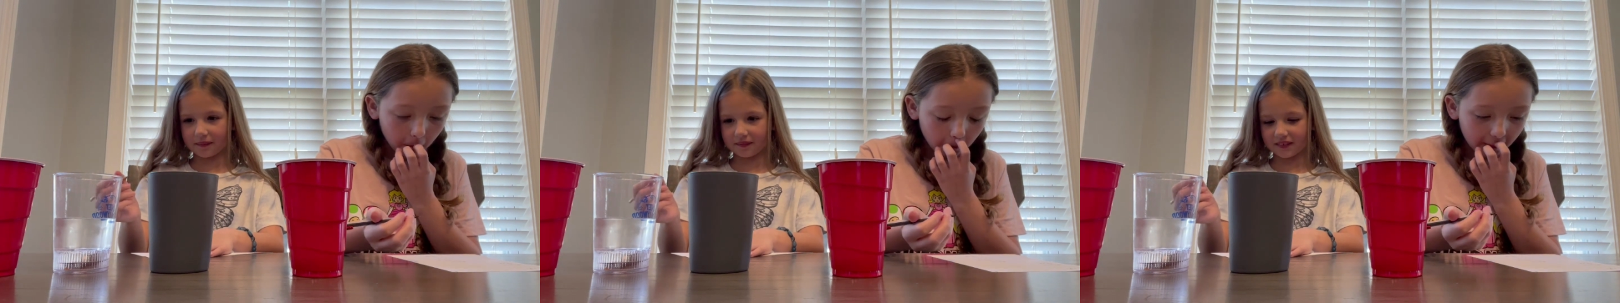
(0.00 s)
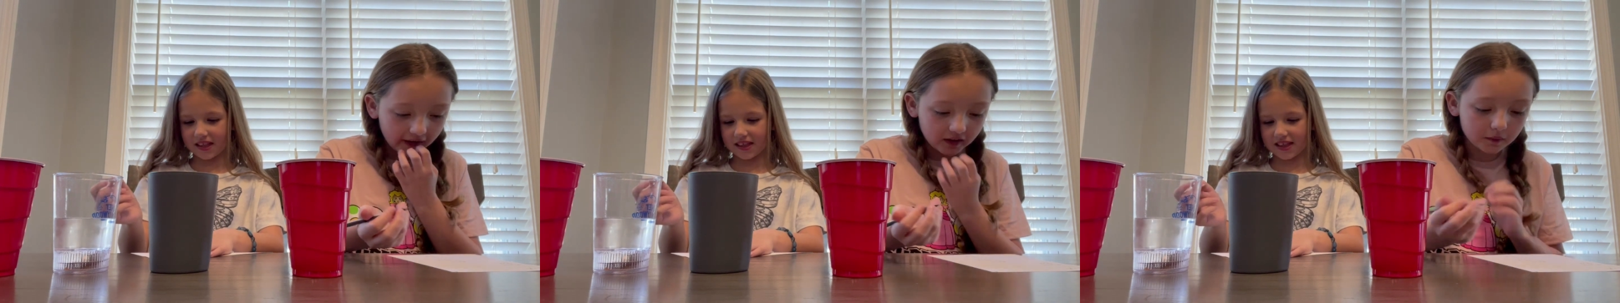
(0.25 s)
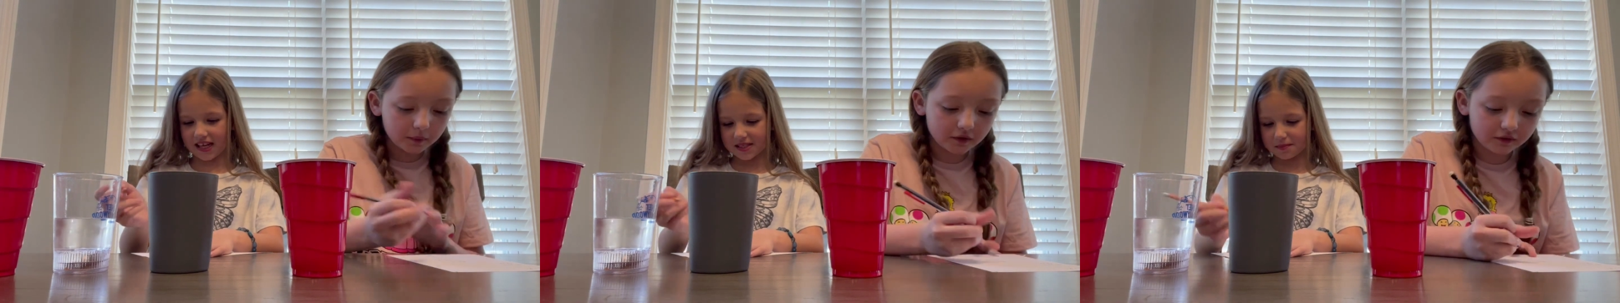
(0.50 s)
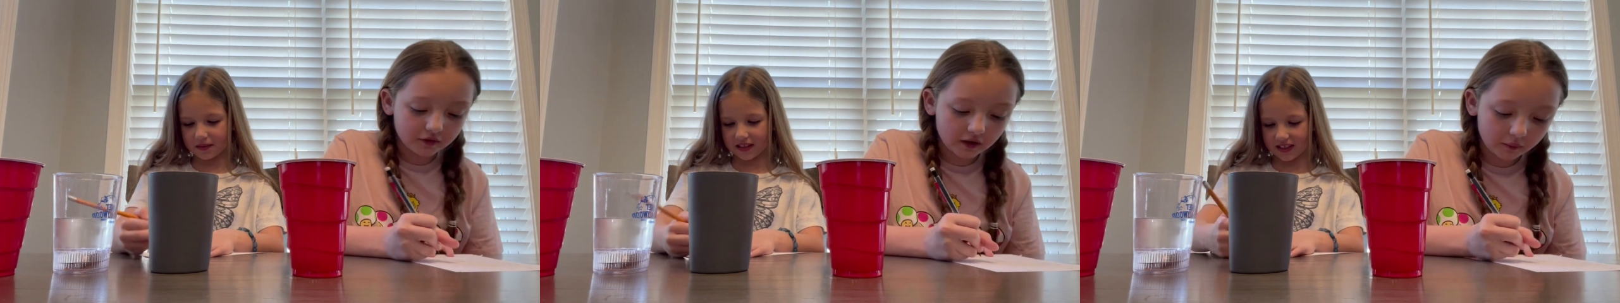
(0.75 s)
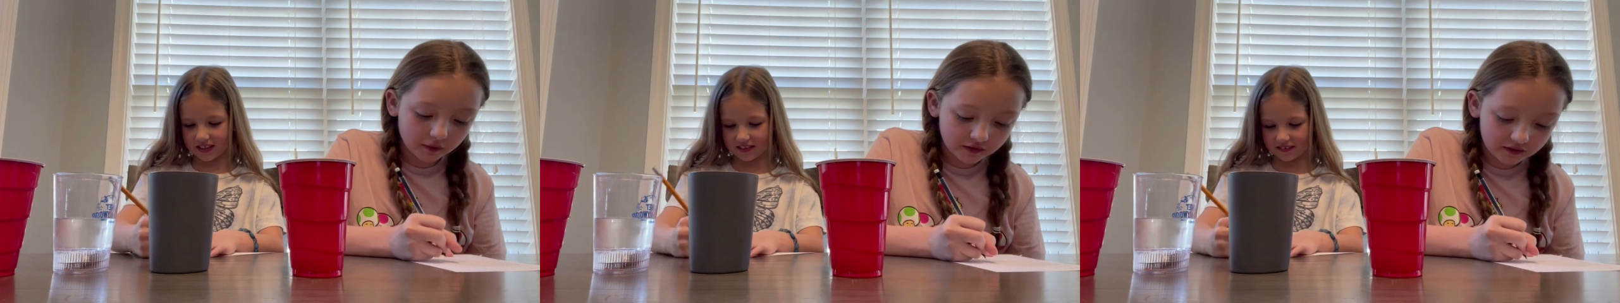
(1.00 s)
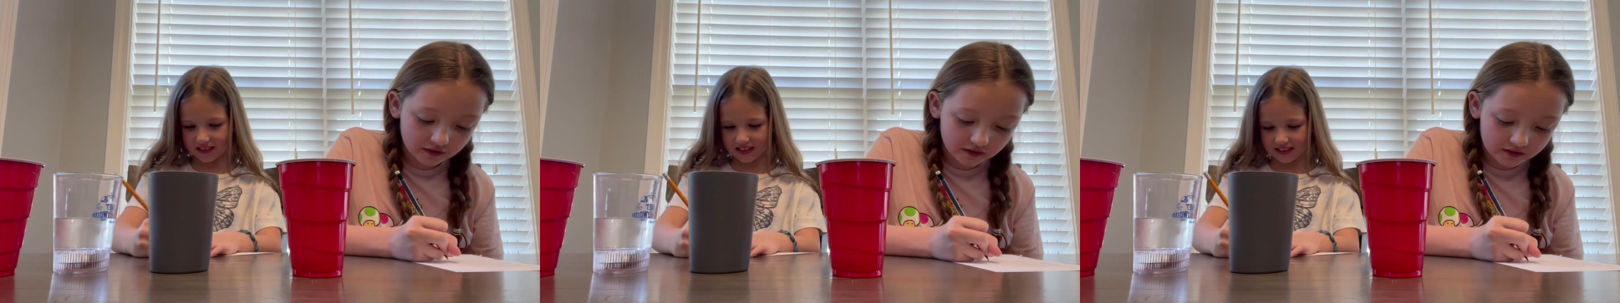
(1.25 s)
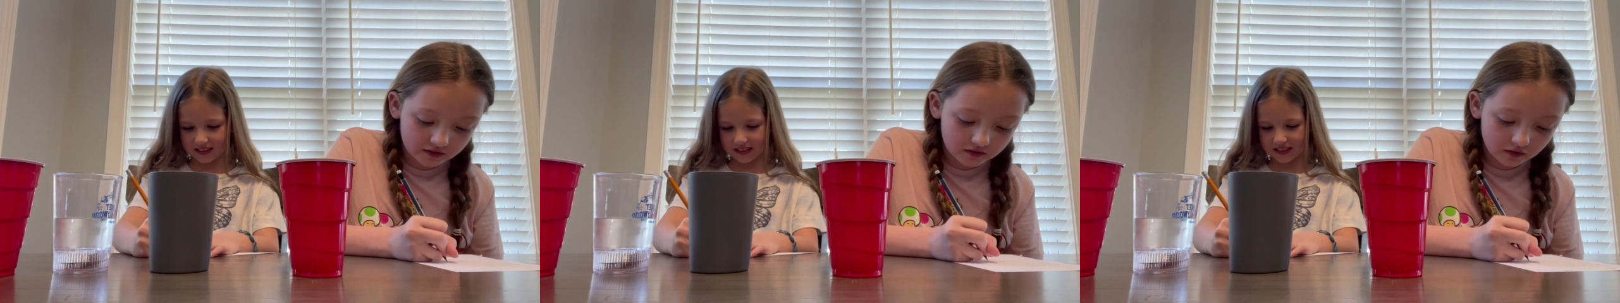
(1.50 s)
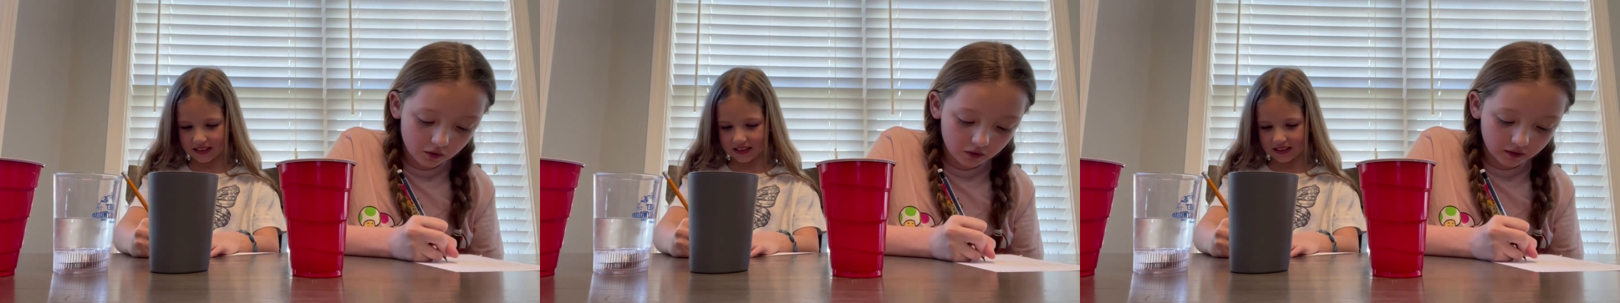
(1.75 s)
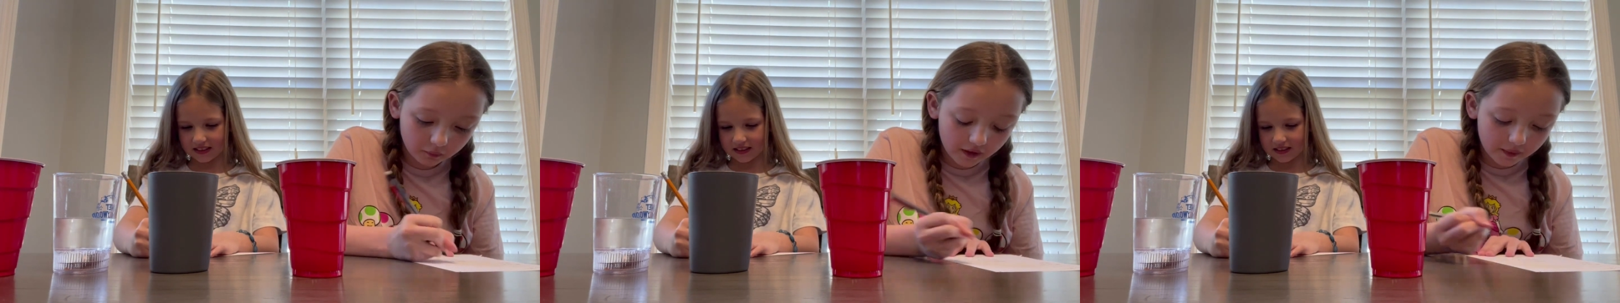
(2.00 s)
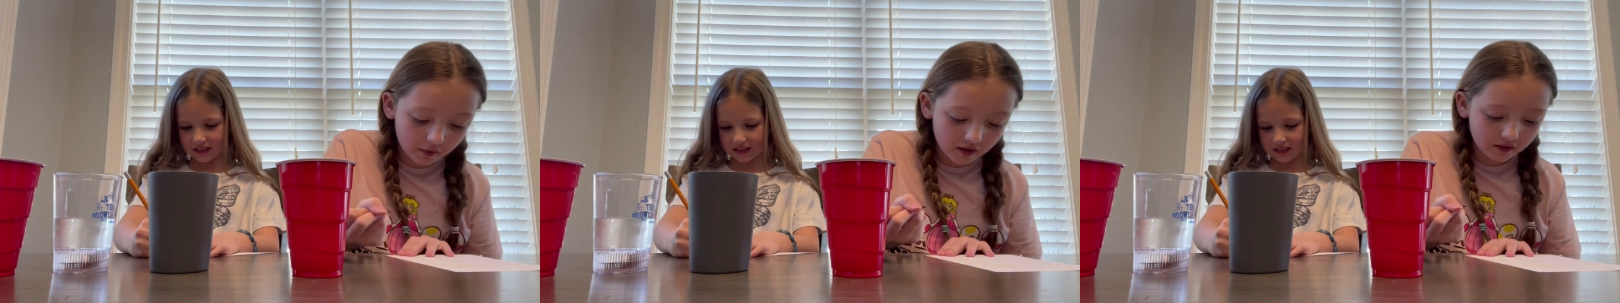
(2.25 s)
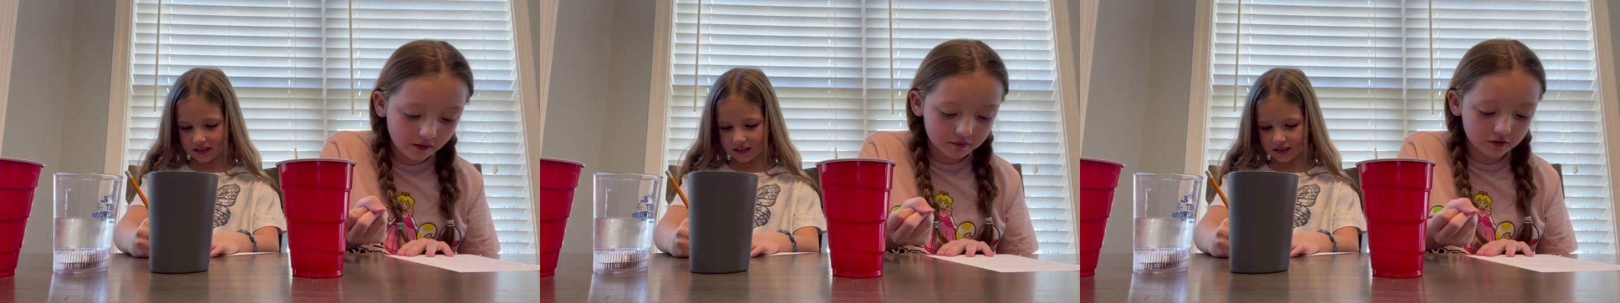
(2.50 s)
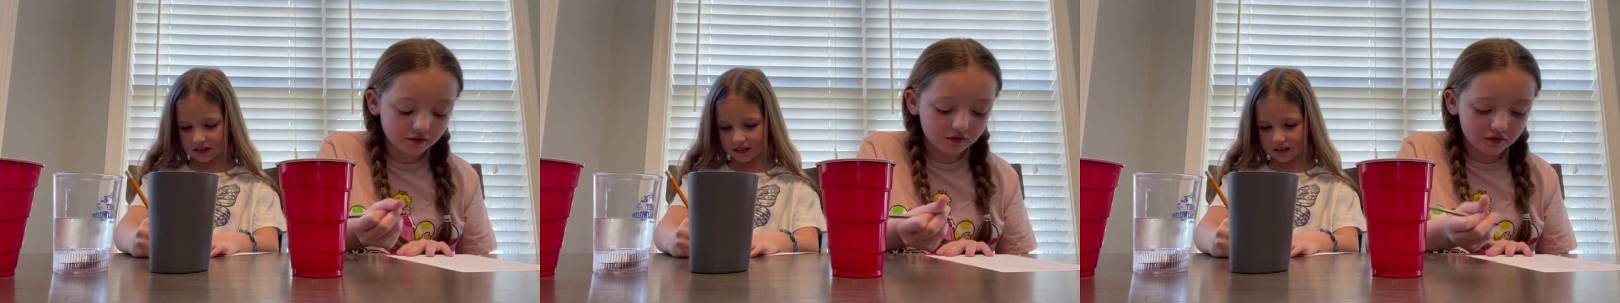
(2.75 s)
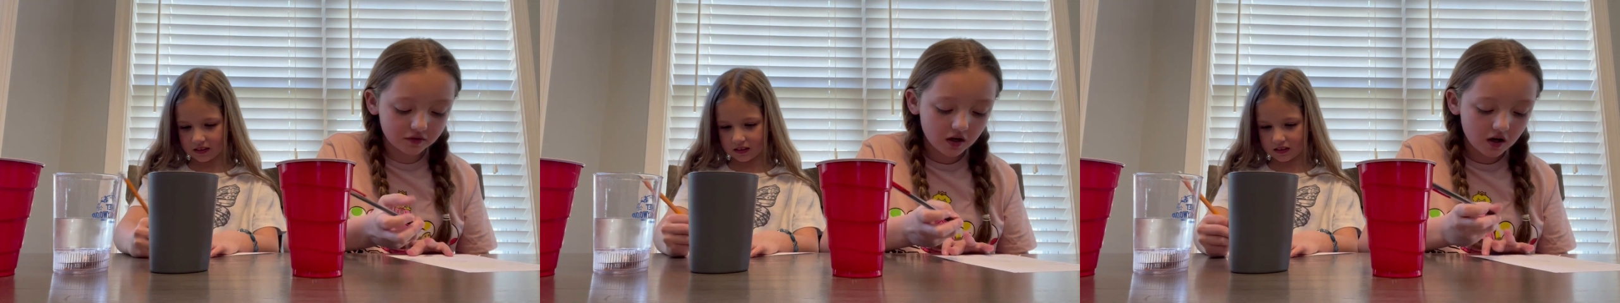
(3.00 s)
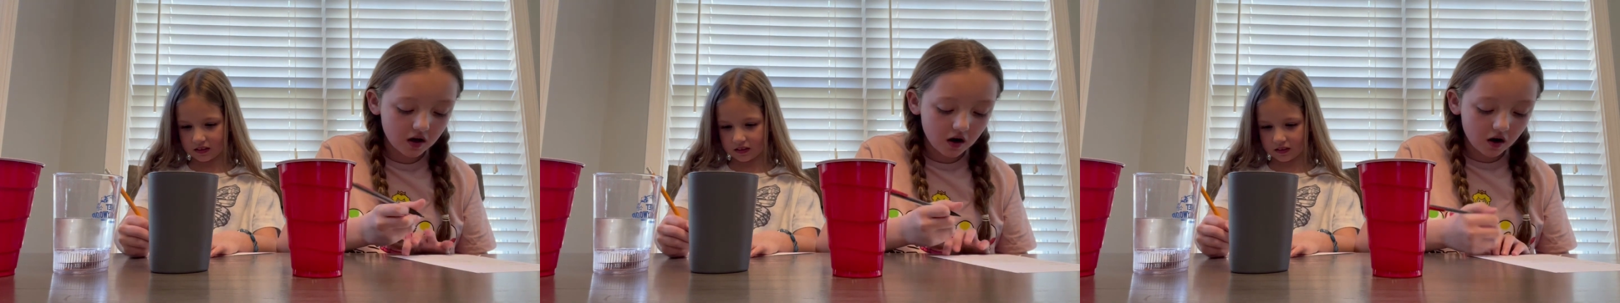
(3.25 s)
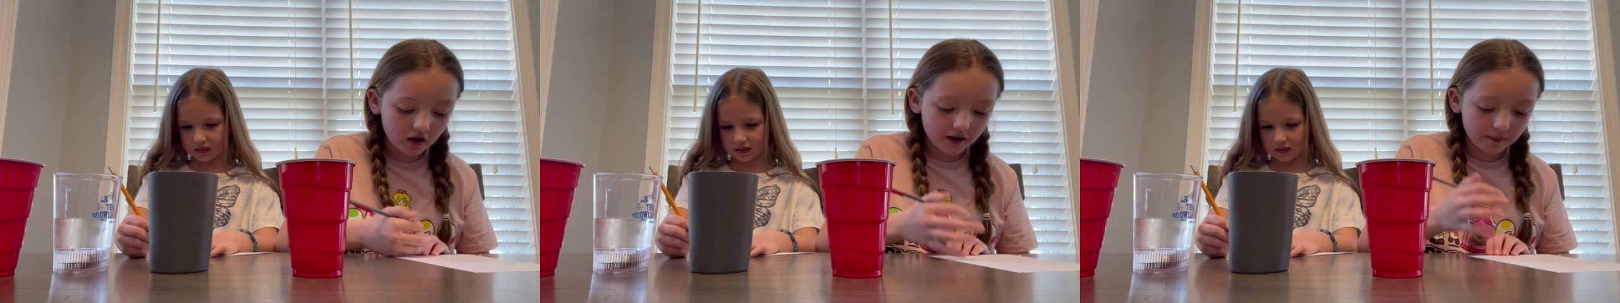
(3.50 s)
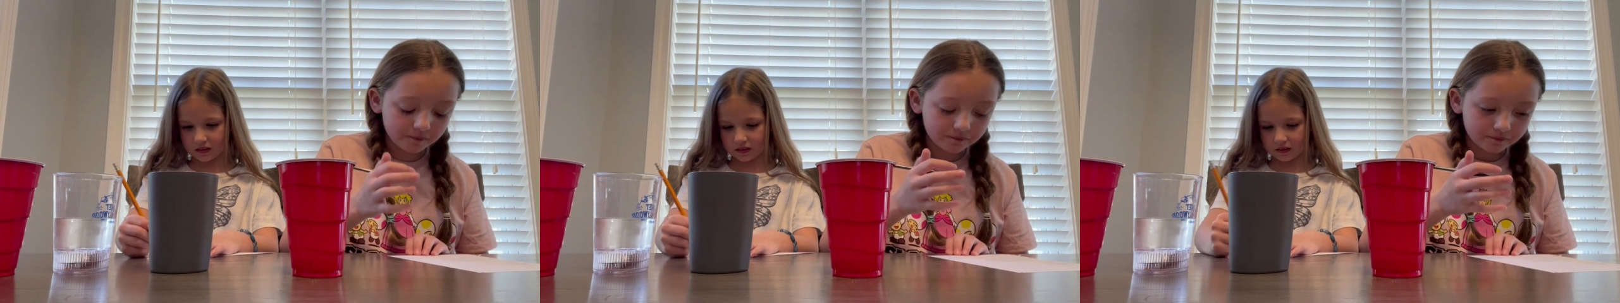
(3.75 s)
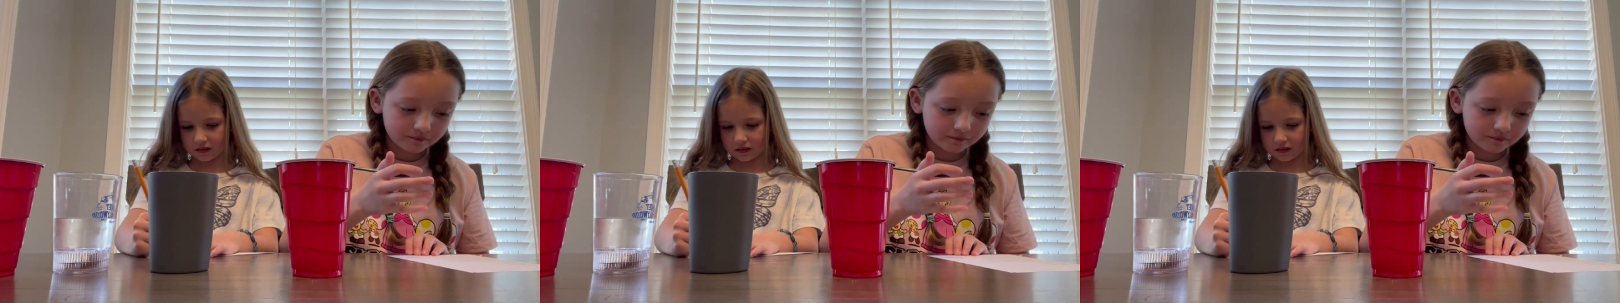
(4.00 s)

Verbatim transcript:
Speaker 1: Wait, I completely forgot what I did. This is, hold on. Wait, what? No, I'm so confused. Okay.